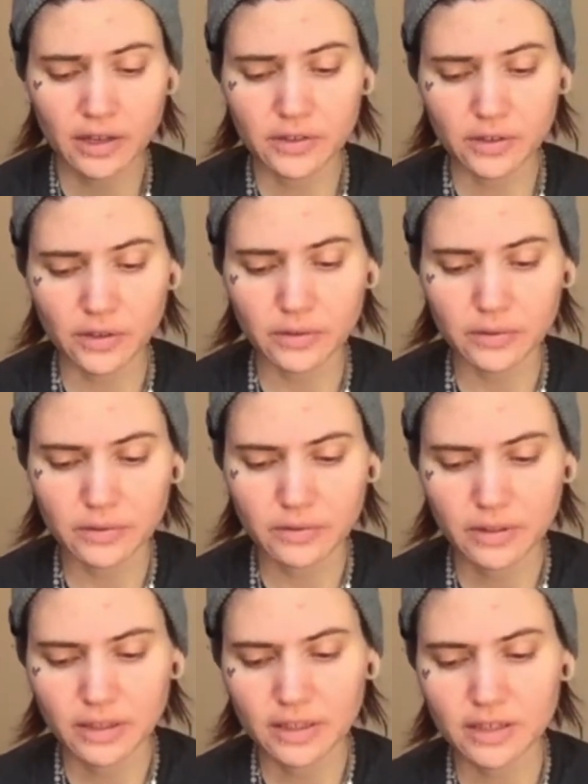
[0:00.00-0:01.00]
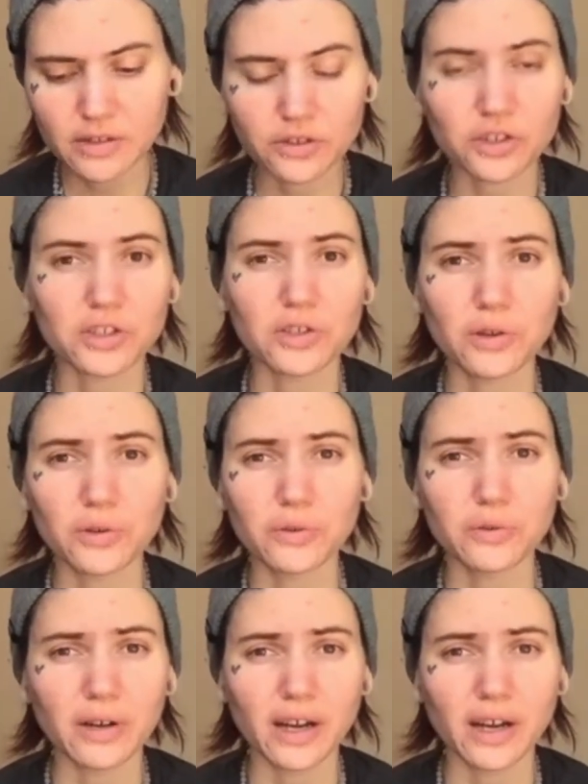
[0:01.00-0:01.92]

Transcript: So these are just new